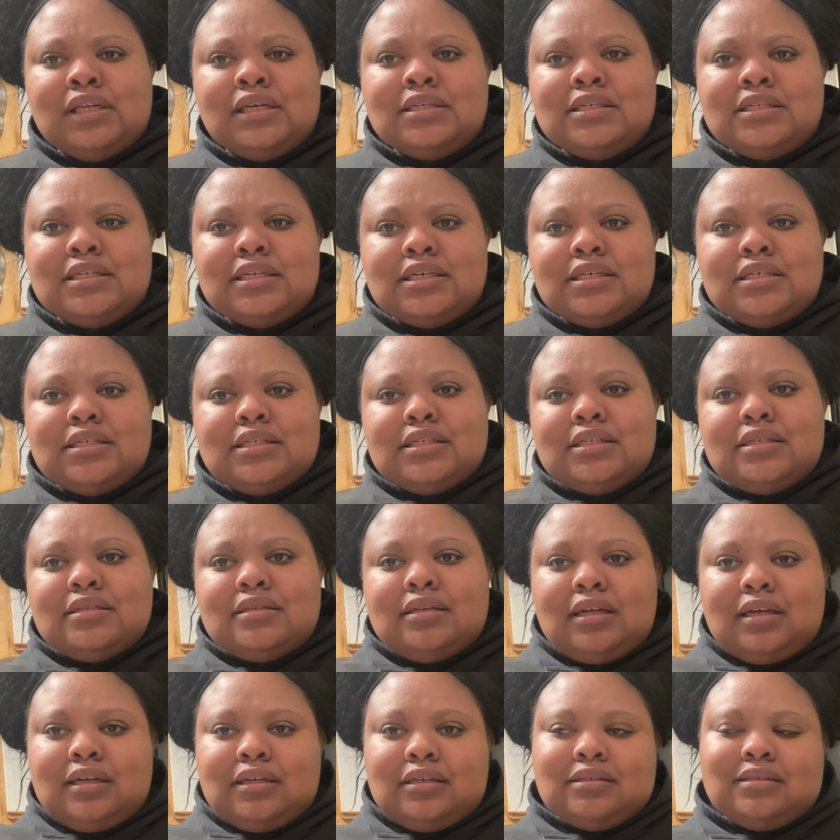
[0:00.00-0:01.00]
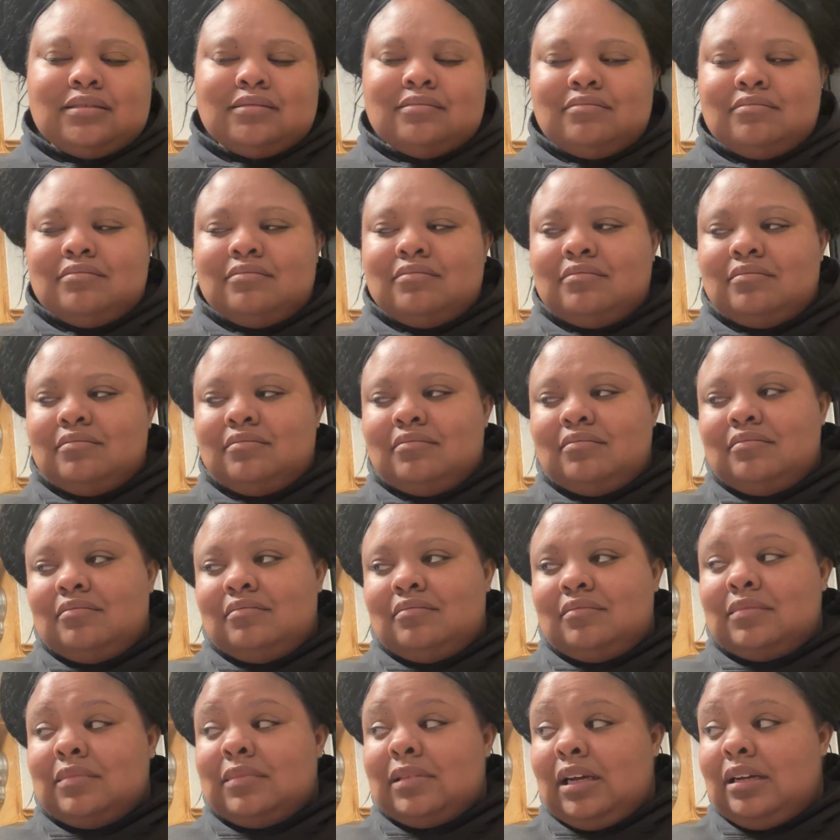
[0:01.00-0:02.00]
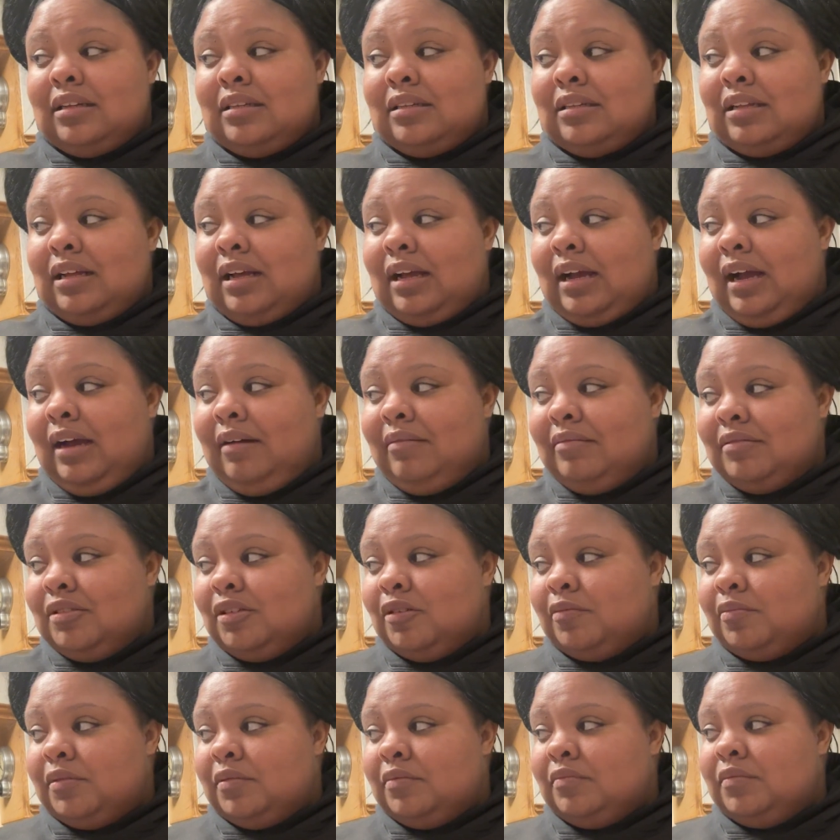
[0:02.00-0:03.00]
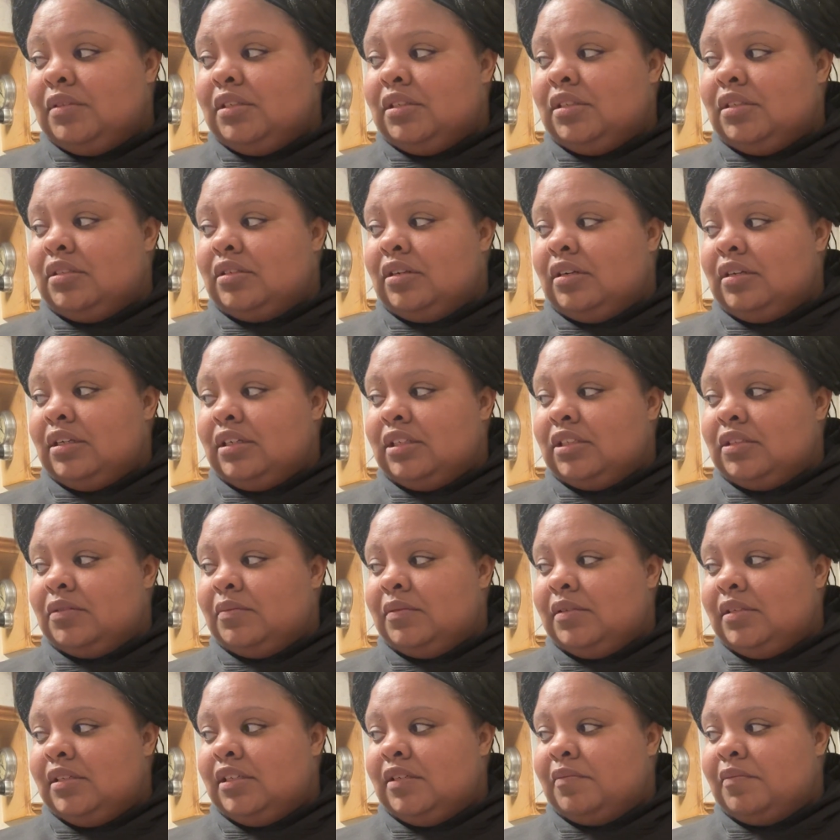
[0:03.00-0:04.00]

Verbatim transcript: sis, like I was hoping to start next week,